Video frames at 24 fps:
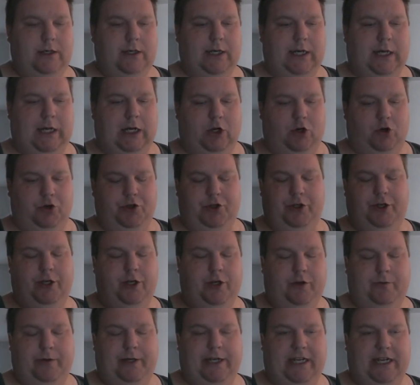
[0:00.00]
how old your
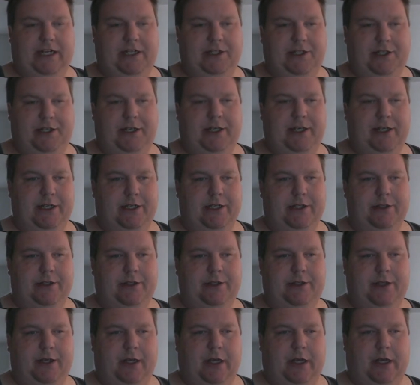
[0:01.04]
helmet actually
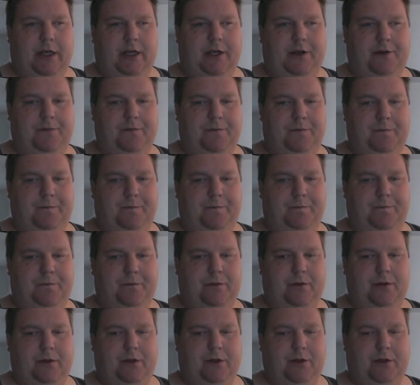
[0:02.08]
is.
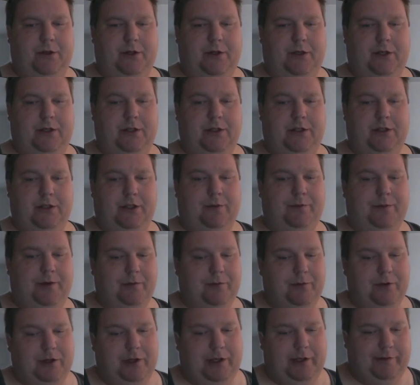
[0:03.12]
And some
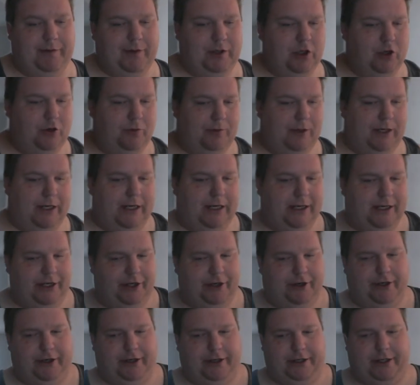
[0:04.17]
people don't even go by,
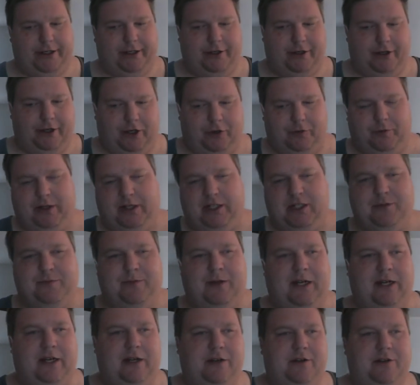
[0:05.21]
your helmet
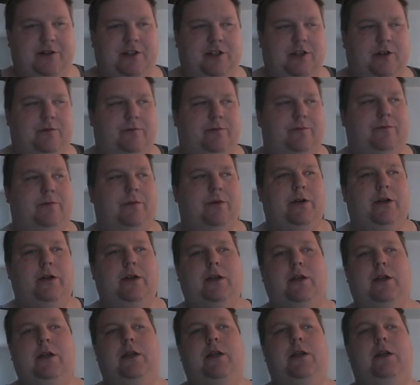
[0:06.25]
expires. Some,
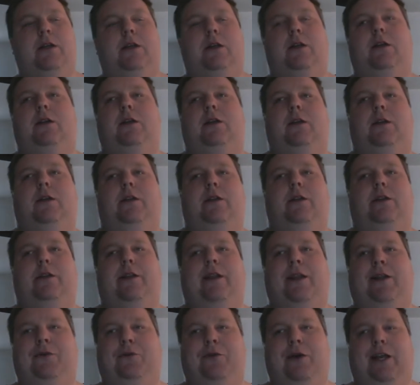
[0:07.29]

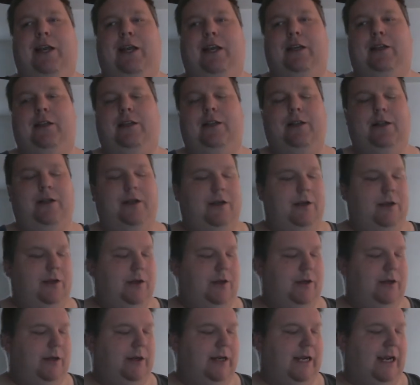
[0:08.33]
they wait.
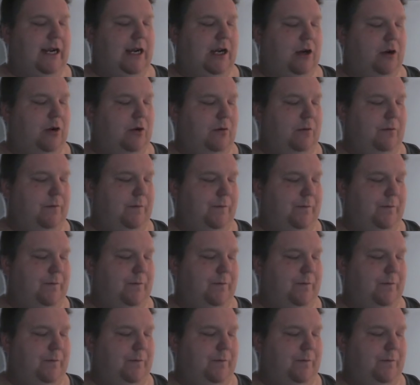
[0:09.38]
Now,